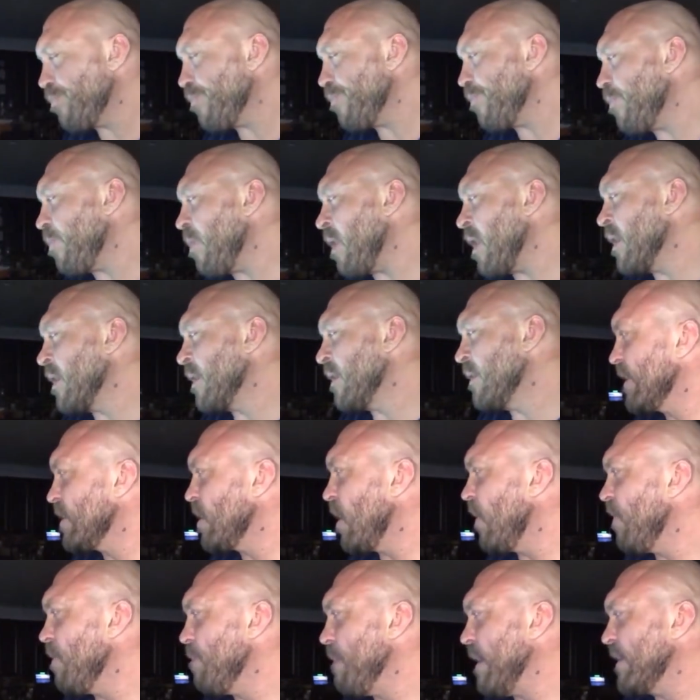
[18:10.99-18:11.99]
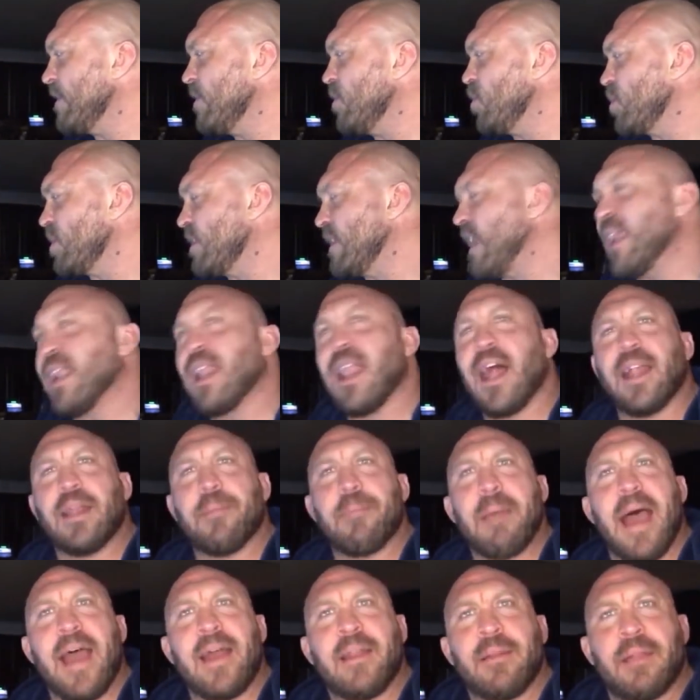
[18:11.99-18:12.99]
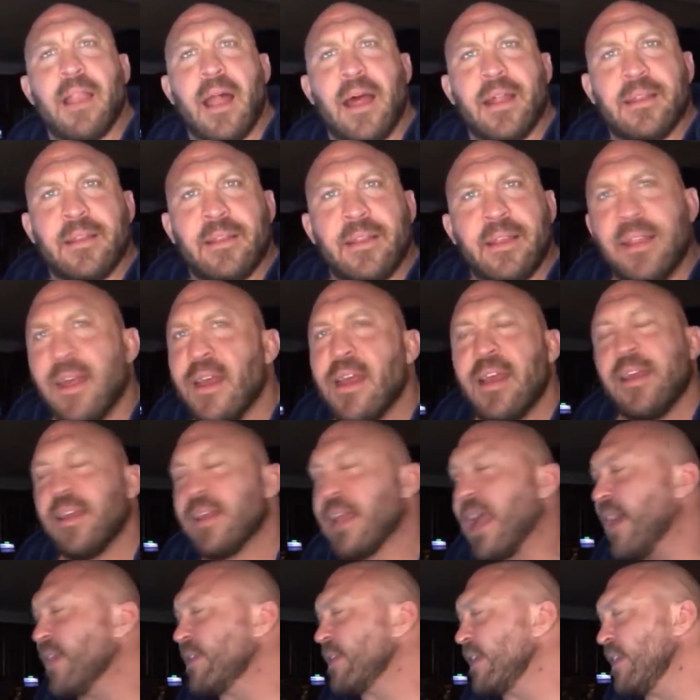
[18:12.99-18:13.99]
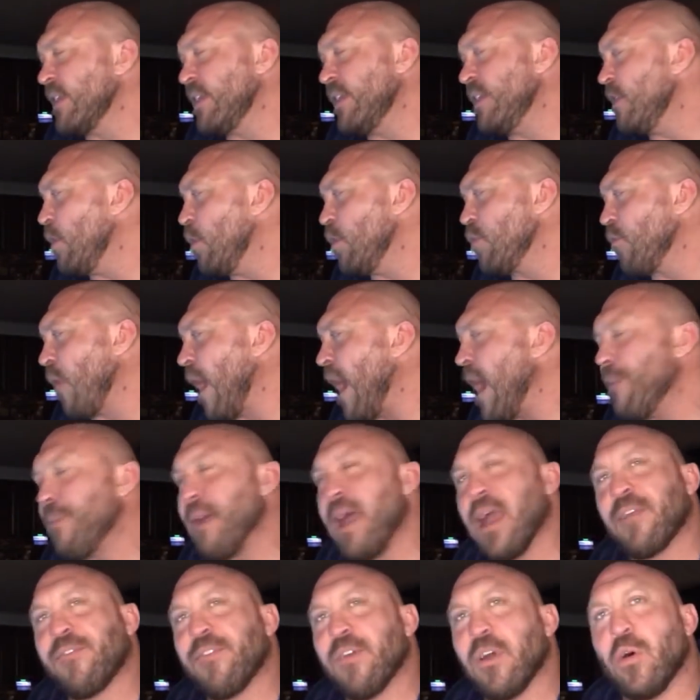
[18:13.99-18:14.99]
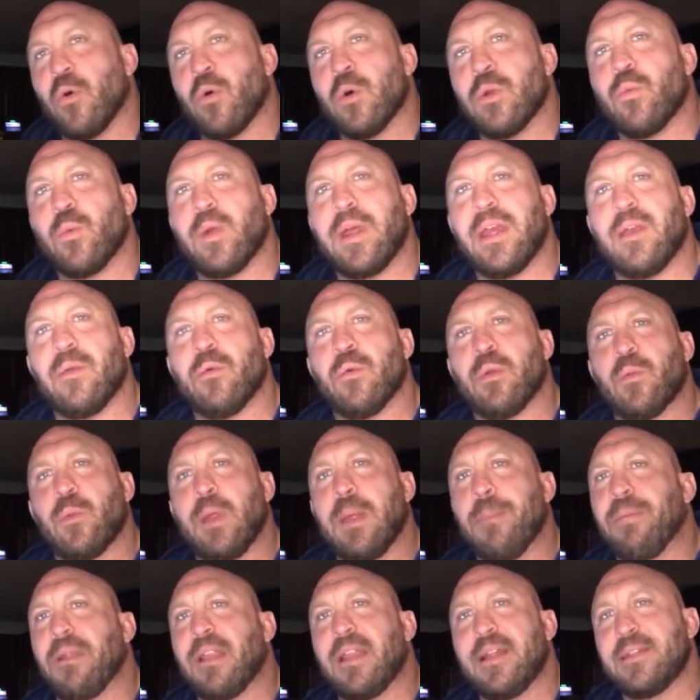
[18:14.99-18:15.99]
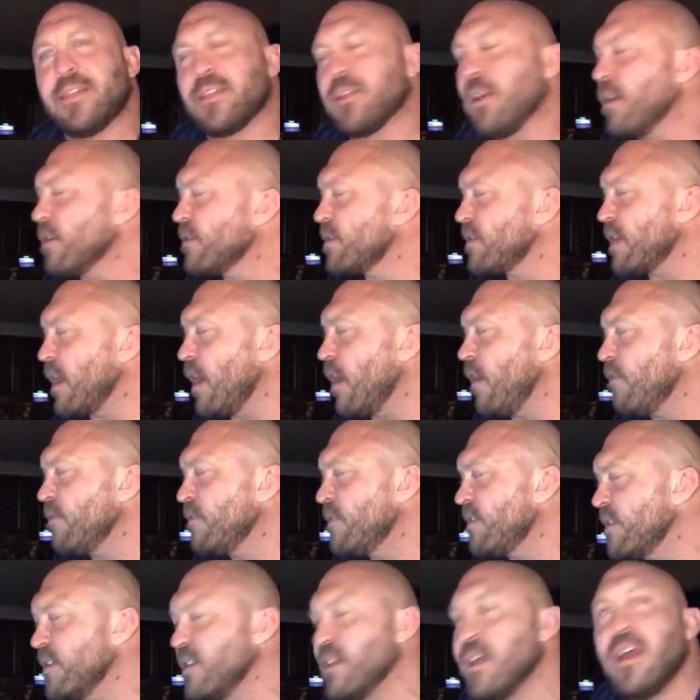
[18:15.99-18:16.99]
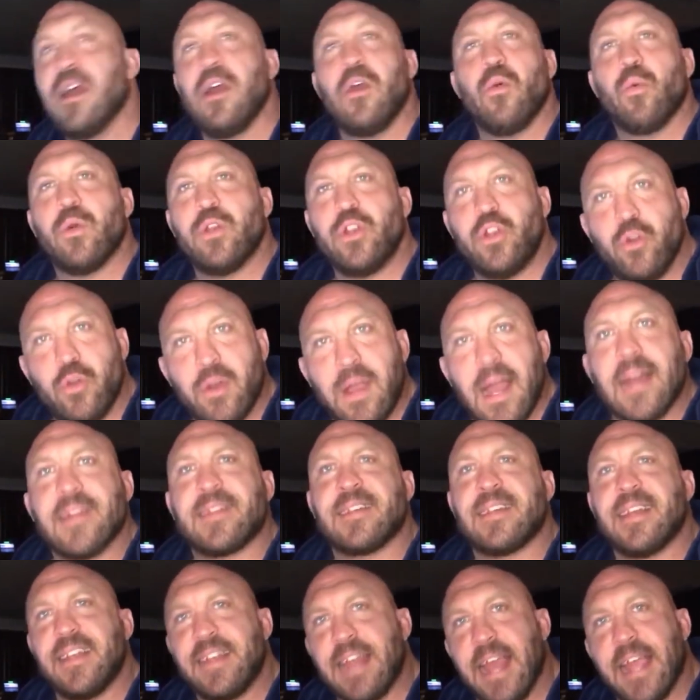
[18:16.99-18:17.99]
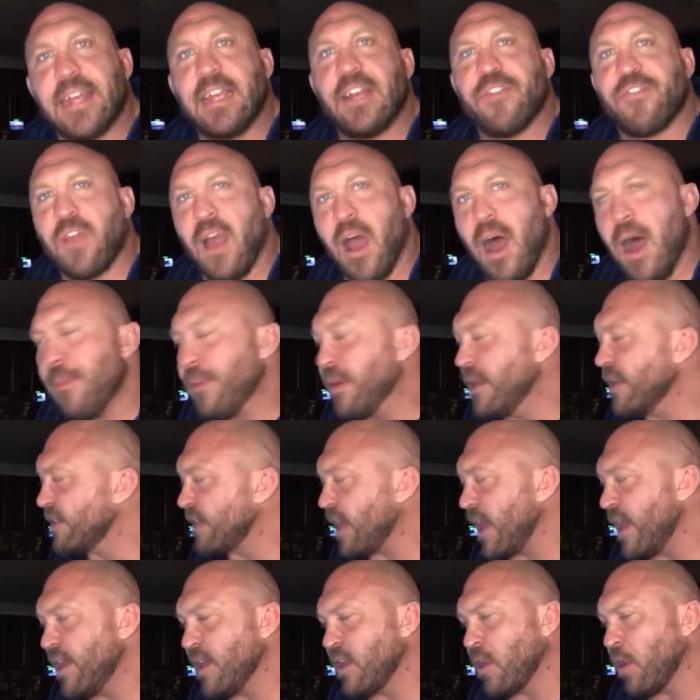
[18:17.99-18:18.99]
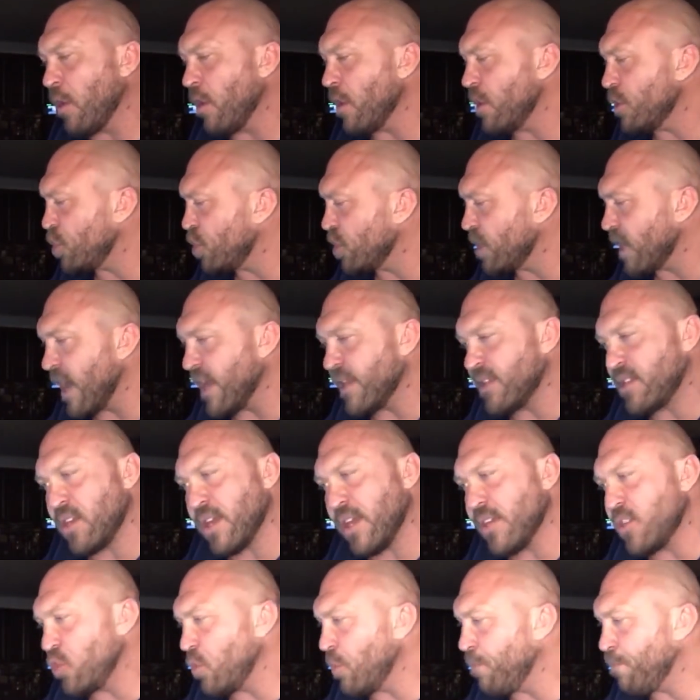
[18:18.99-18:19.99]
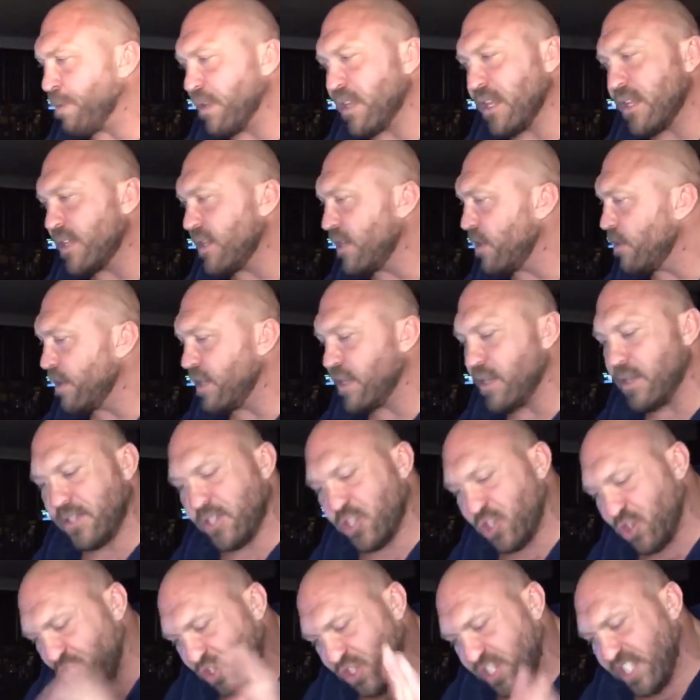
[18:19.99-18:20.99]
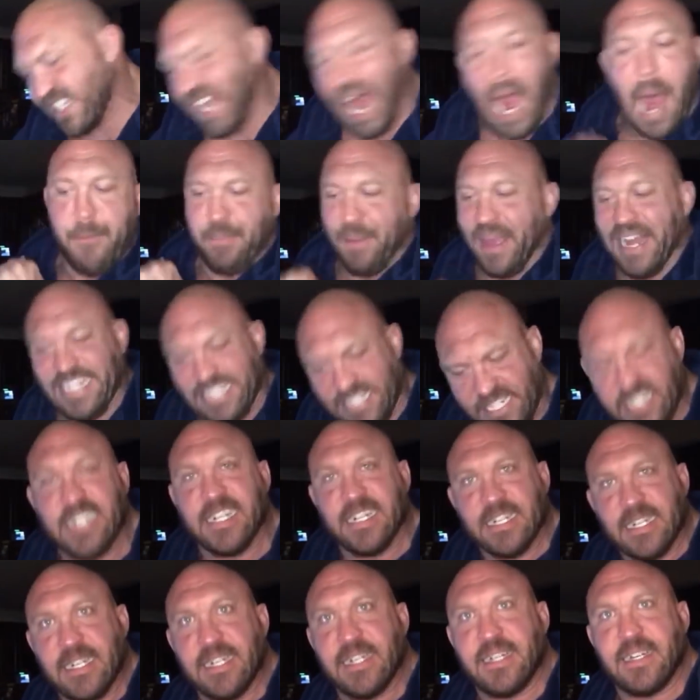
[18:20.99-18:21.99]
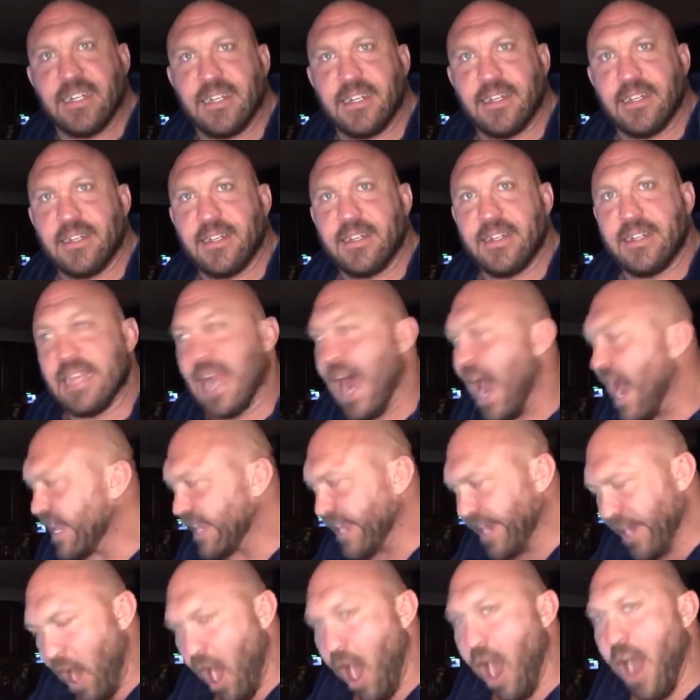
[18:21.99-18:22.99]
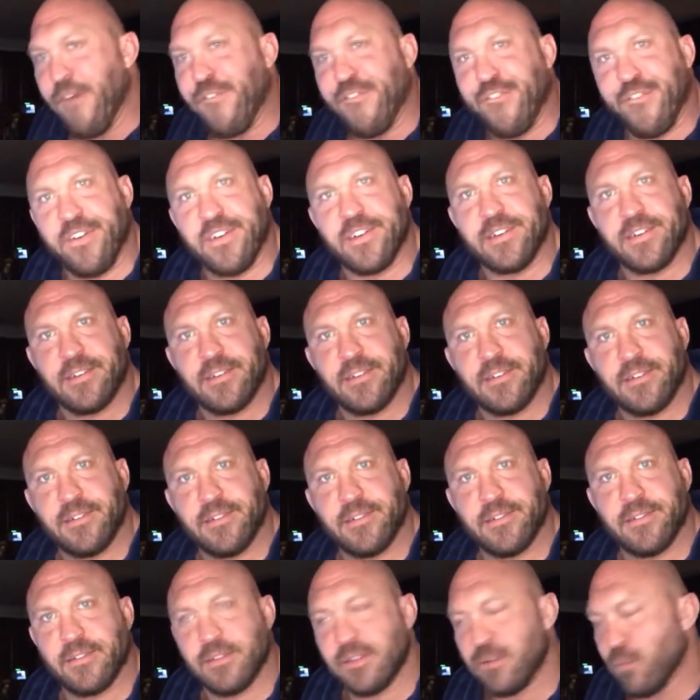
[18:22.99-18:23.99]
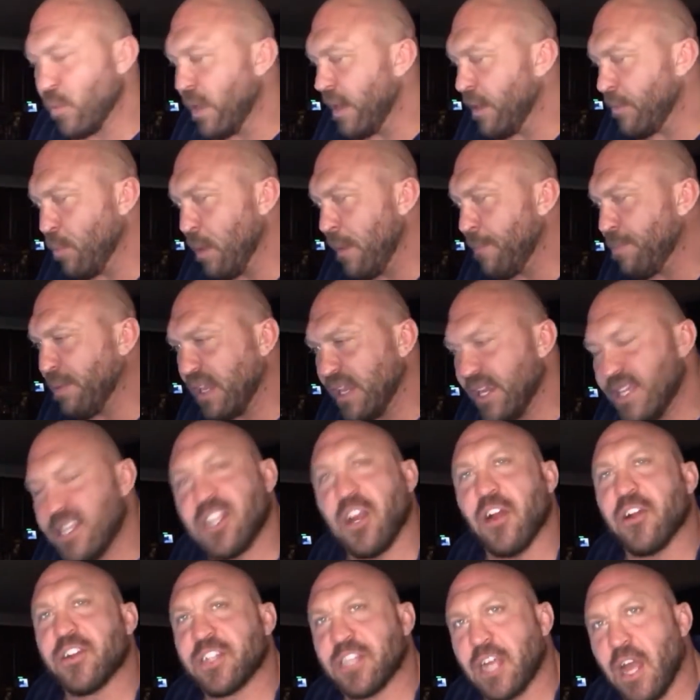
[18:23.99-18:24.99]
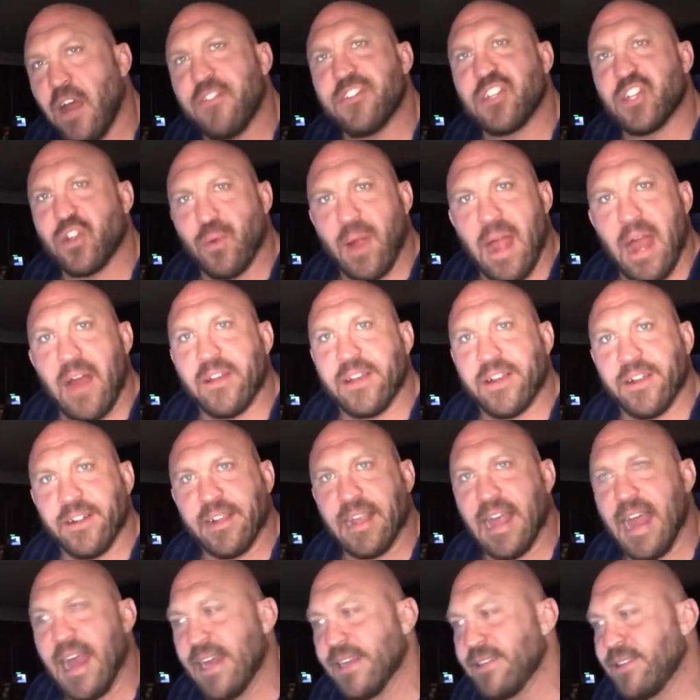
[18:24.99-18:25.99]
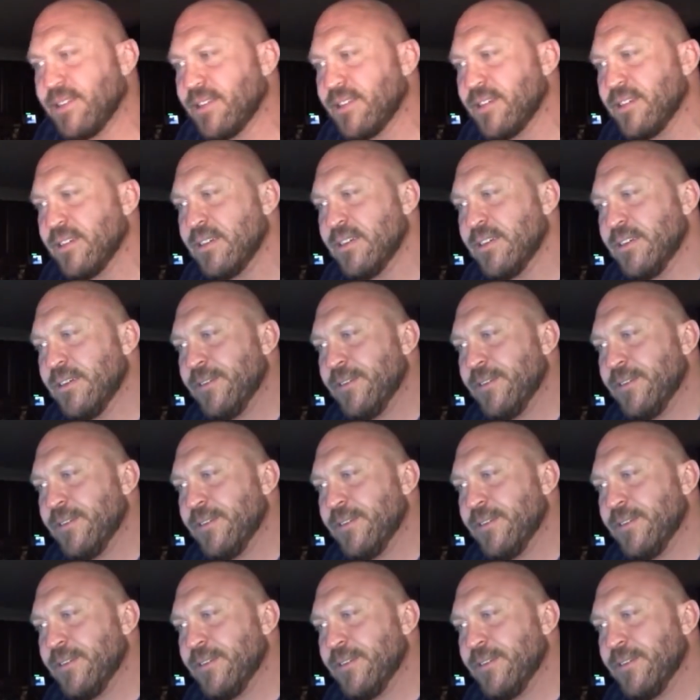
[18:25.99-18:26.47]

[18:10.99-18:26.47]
That's all the messages. Not a lot of mad. You guys, in Rybackville, when we police ourselves and when you guys see negative comments, I encourage you guys. Stop it! Knock it off! We police ourselves around here, guys.